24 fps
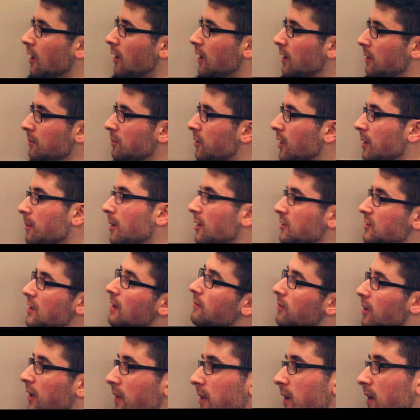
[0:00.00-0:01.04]
on pretty much
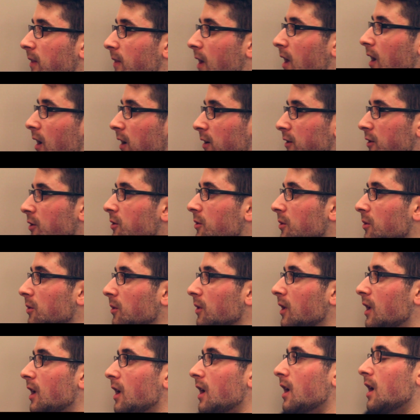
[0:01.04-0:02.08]
everything that I do.